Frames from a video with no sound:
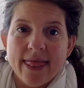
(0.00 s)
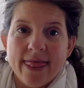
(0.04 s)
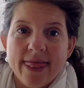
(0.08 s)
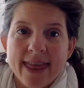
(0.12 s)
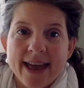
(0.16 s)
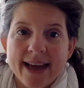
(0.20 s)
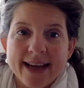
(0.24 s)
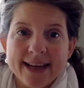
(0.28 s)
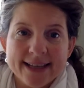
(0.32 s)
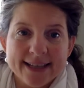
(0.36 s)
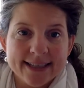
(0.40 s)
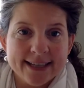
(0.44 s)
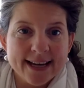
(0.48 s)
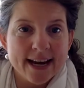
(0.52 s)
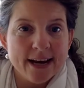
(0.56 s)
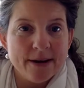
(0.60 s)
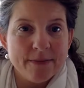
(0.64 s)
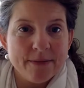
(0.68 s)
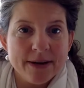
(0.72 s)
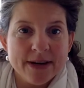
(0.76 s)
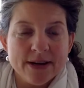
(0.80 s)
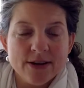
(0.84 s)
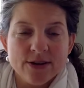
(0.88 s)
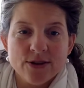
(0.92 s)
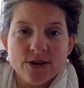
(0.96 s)
that
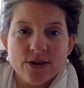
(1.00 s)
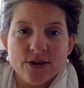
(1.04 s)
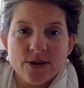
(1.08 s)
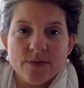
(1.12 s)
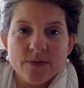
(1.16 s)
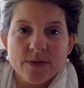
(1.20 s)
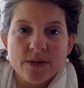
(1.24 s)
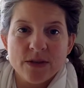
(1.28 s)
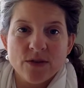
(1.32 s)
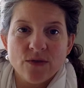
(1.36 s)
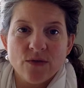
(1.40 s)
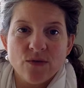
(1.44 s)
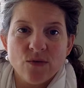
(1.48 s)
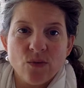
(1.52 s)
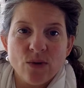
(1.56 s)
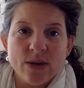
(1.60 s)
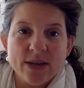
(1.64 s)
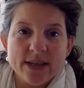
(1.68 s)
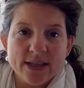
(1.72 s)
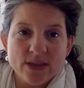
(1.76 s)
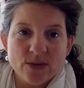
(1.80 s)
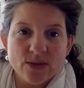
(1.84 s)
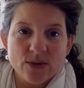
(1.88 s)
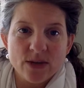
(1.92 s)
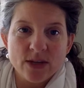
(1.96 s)
assignment in terms of
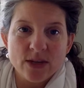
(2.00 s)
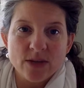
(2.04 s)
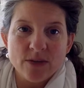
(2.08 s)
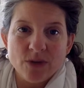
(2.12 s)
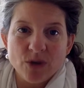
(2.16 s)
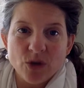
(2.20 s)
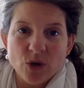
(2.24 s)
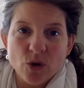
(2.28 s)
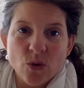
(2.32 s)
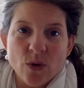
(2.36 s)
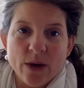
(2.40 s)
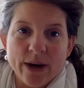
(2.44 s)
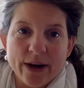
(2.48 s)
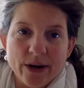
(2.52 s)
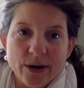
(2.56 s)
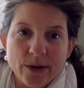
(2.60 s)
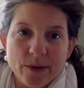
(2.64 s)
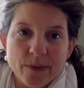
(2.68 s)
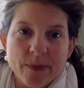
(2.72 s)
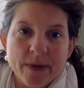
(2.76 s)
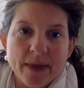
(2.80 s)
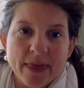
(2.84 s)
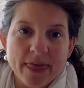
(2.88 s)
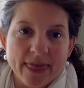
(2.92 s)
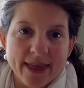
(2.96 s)
what's going to be required,
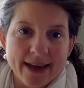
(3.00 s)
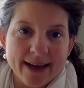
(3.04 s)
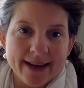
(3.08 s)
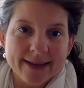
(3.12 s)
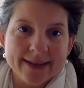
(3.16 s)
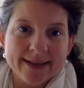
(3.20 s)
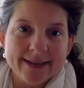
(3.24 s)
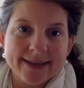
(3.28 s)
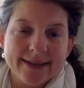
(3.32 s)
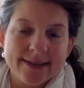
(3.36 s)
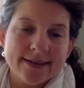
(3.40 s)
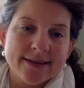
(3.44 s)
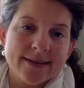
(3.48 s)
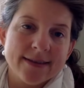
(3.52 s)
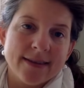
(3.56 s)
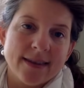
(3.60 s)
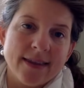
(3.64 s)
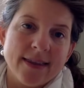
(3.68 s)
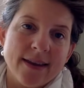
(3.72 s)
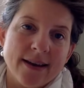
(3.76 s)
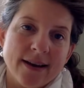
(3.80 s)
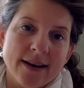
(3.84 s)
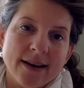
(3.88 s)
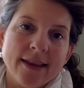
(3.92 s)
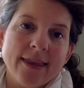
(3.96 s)
but that's
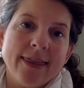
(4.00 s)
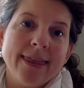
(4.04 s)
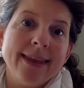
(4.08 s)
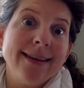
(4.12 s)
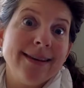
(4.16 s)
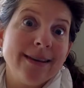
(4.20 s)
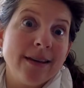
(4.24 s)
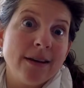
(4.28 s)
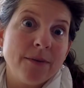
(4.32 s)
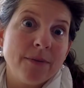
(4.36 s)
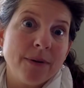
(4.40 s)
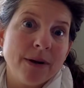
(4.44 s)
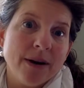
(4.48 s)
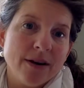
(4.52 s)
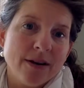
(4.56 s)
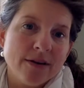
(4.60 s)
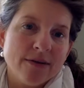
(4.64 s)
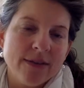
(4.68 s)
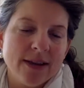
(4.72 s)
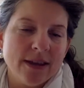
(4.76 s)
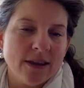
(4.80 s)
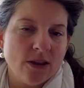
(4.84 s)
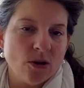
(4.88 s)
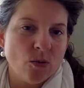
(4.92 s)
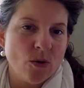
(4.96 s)
the thinking part of
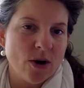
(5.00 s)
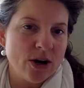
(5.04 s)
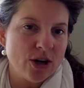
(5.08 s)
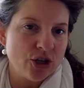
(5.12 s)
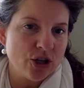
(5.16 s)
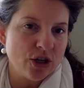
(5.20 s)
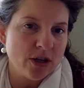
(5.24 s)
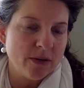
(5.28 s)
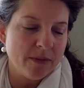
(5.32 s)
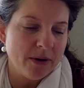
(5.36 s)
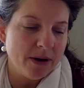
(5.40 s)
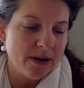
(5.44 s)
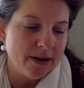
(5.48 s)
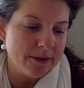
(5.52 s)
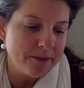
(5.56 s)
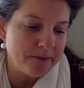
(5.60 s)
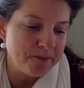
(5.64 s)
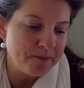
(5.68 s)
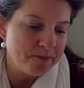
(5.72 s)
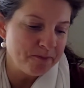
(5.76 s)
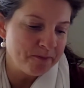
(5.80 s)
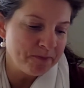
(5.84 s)
it and the watching part.